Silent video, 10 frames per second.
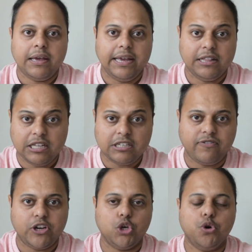In this
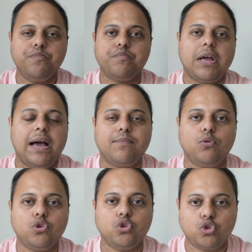video, I'm
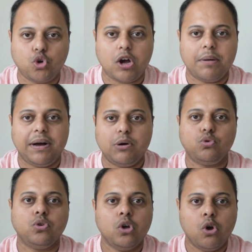going to talk about
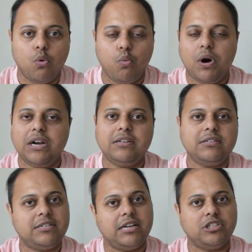one
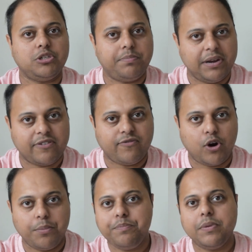such
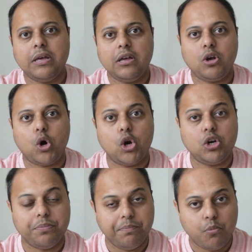platform called
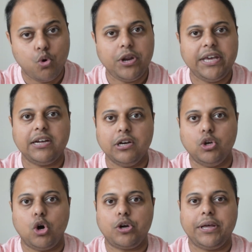
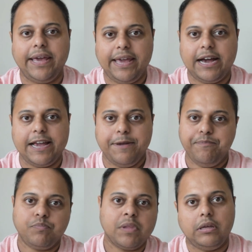Monic.ai.
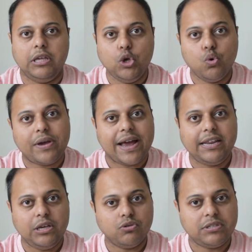You can
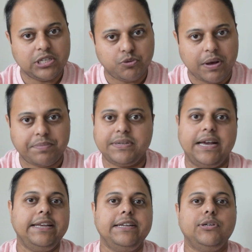use this
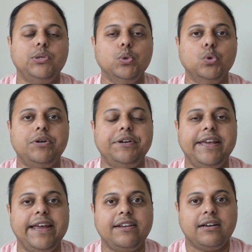website to
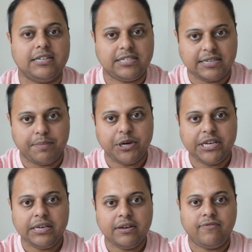create a
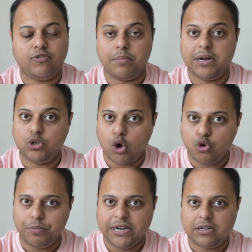summary from a
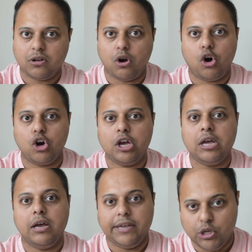document or
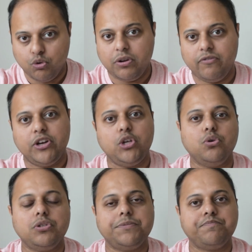YouTube
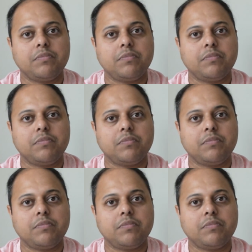videos,